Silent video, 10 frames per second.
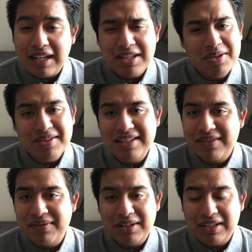I knew since
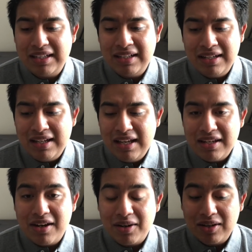a very
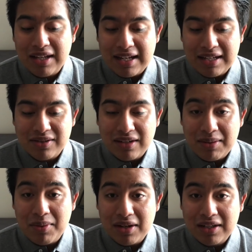early age that I
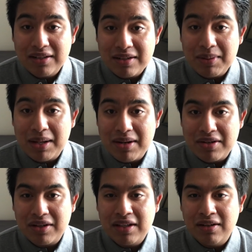wanted to become an
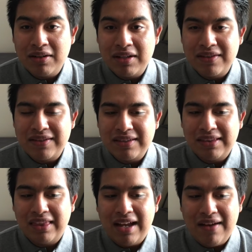educator because
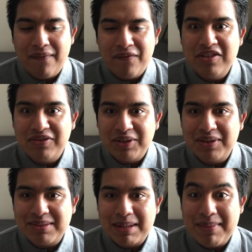that
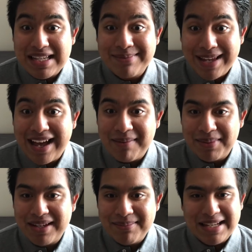fulfills me, makes me
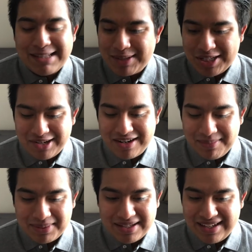happy, it makes me cheer up.